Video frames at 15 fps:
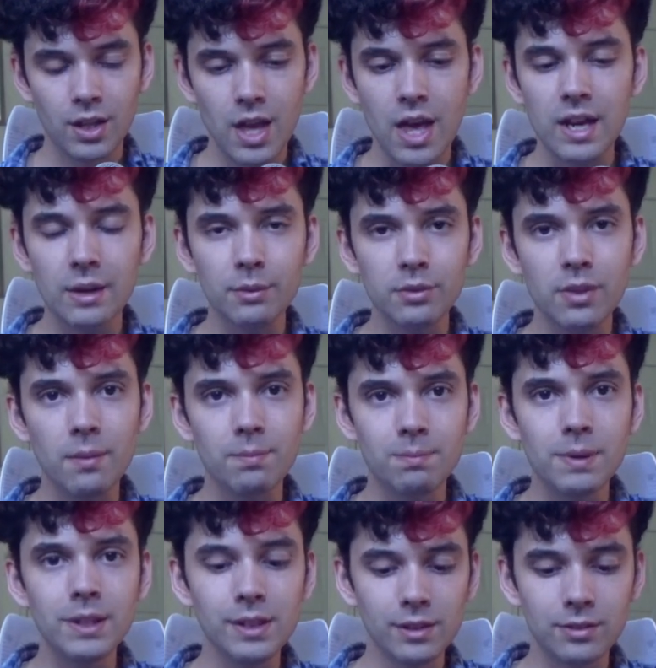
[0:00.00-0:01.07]
And it was the
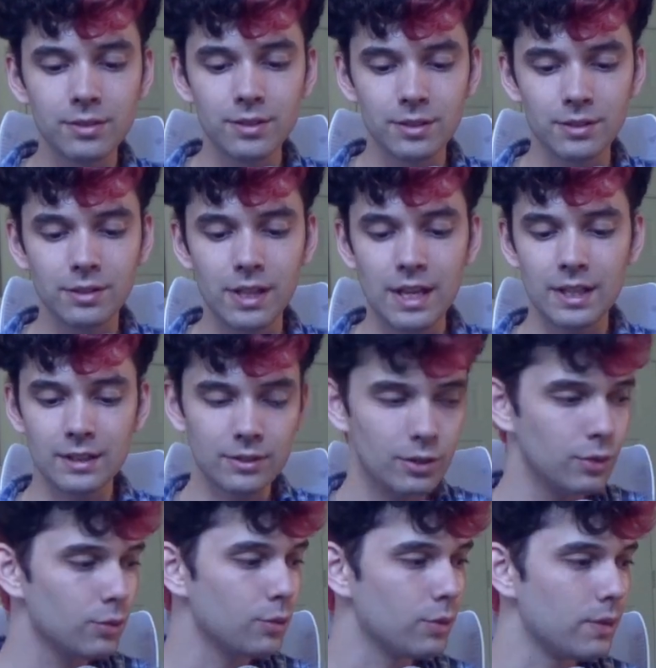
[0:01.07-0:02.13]
biggest snake,
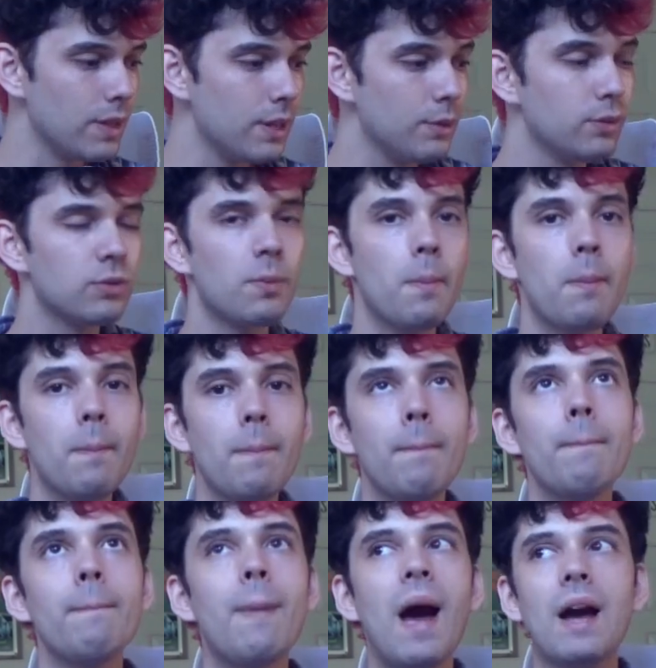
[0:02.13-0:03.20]
too. It was
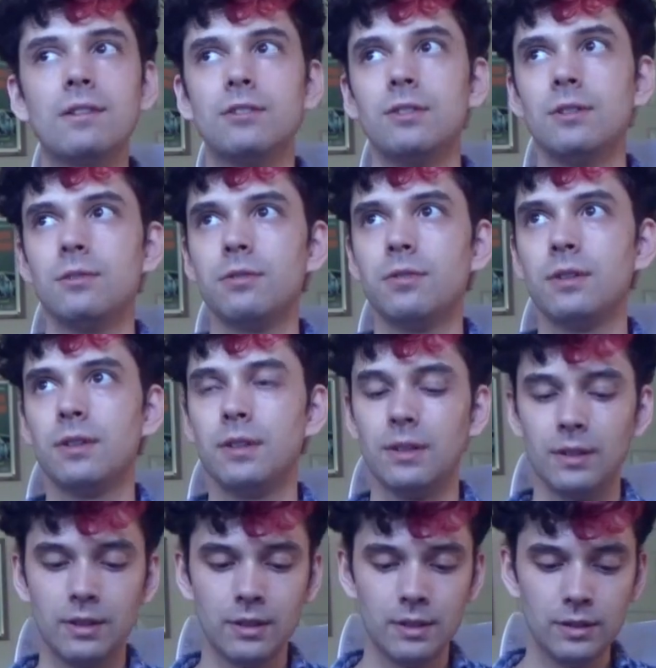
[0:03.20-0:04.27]
massive.
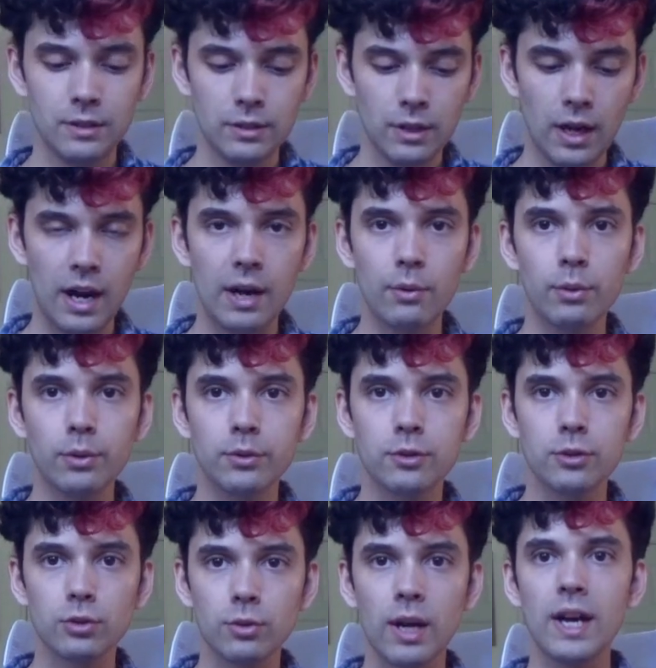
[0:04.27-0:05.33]
I will
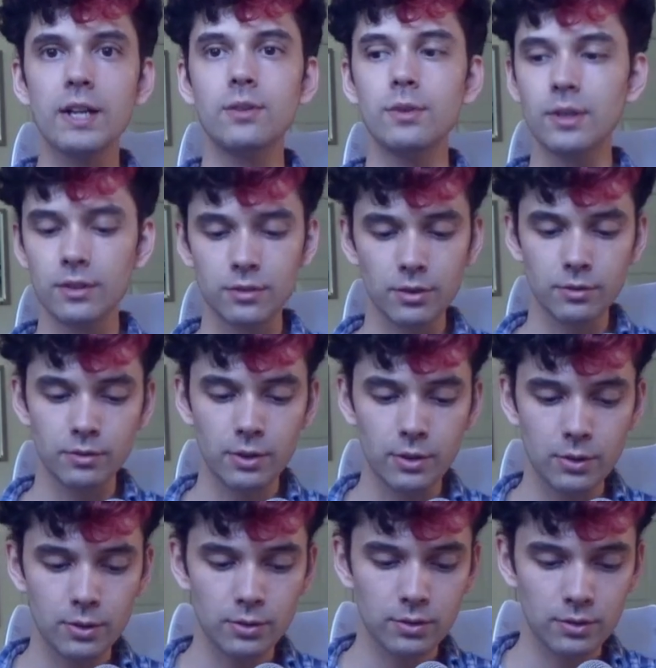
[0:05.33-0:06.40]
try to insert
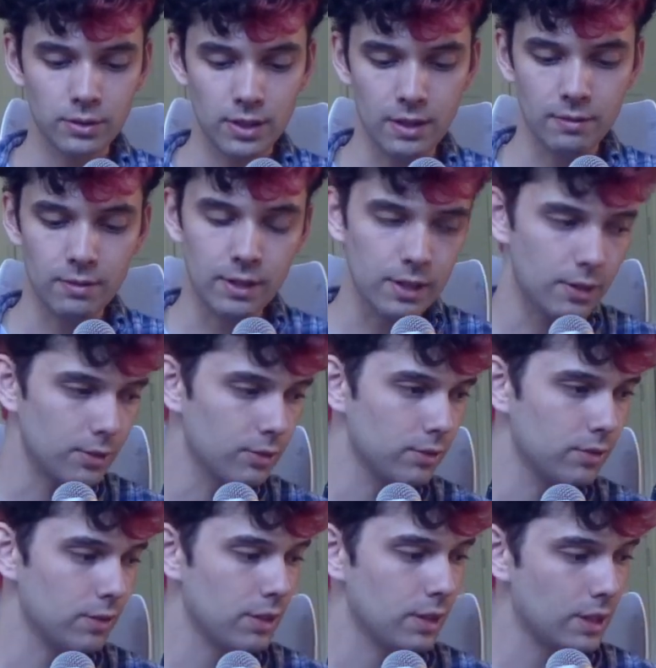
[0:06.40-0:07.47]
photos and
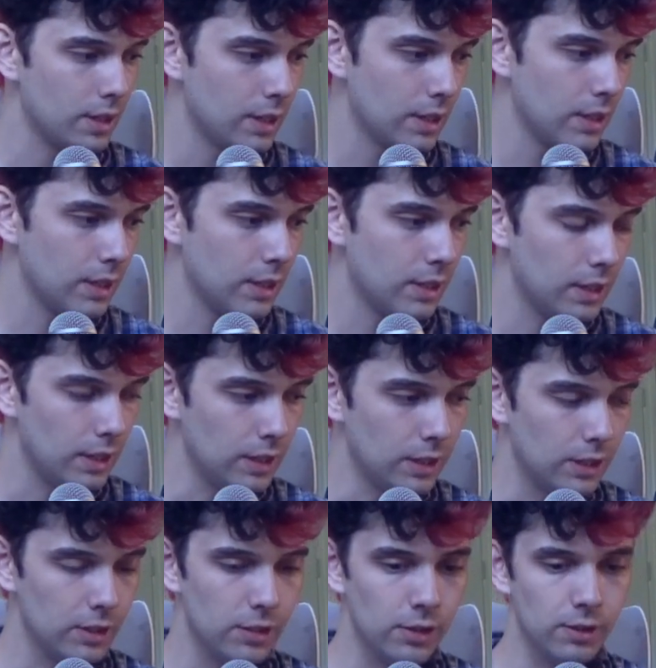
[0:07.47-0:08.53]
videos in
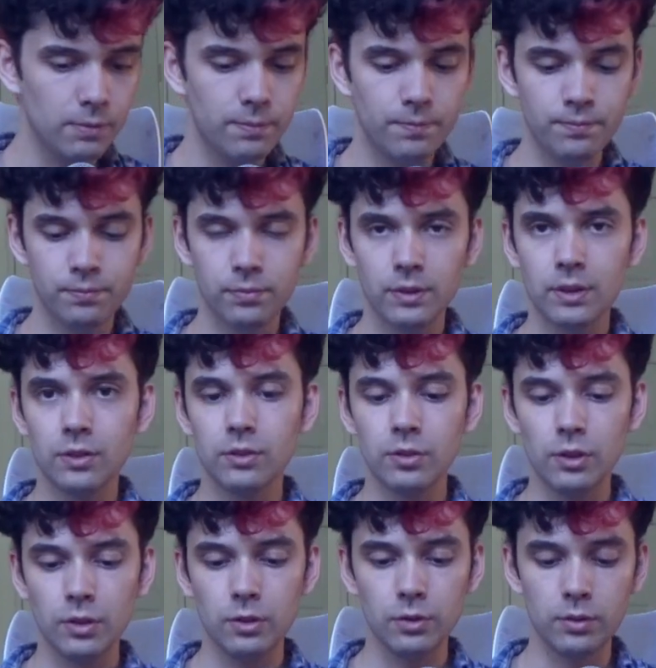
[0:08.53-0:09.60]
here.
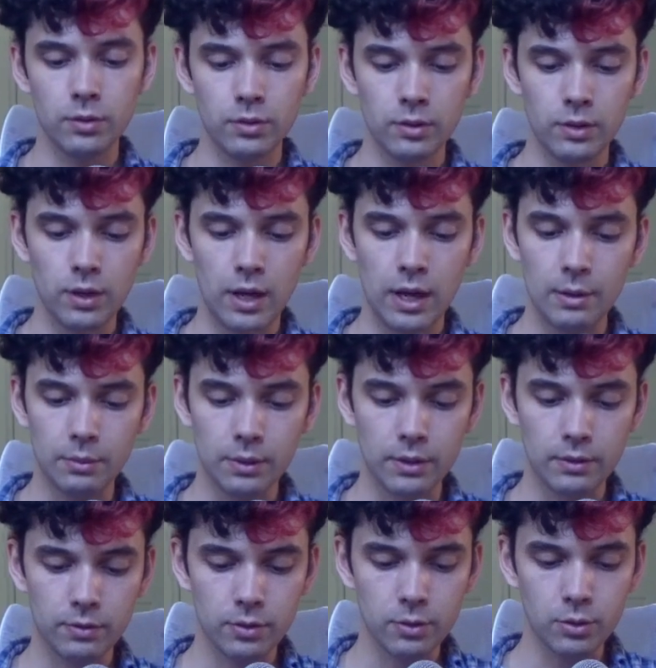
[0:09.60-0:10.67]
So I will
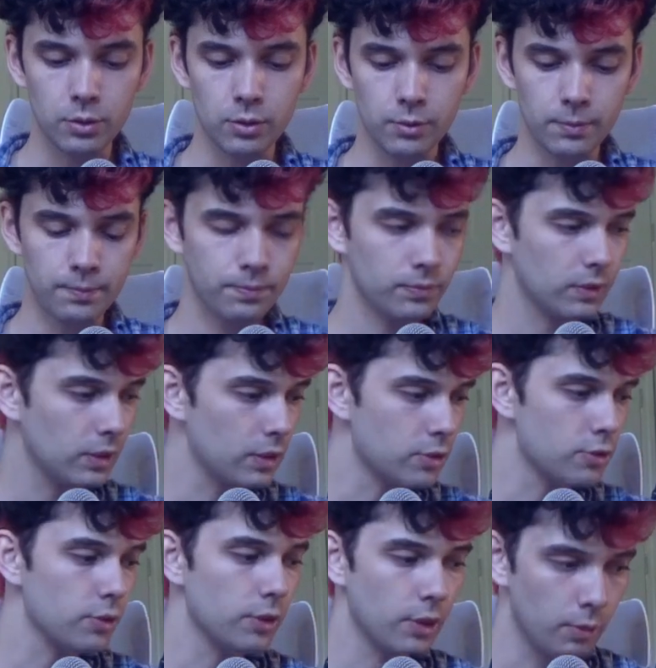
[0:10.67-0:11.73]
give you a
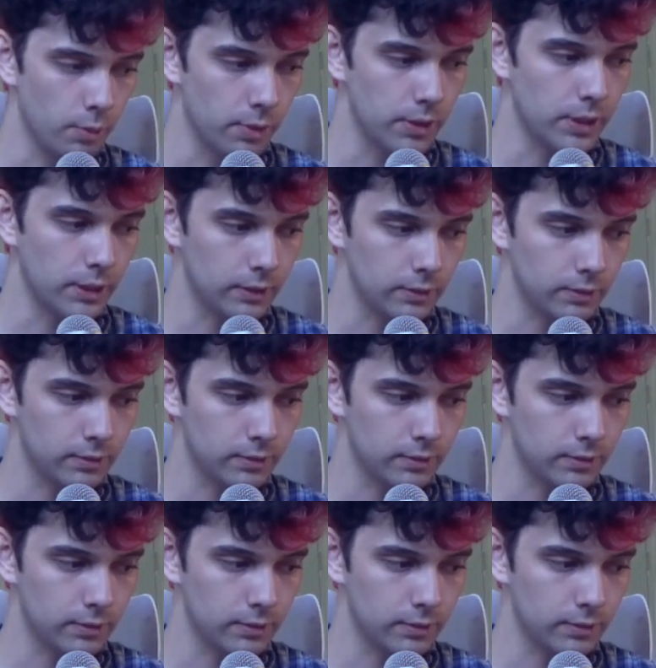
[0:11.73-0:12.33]
trigger warning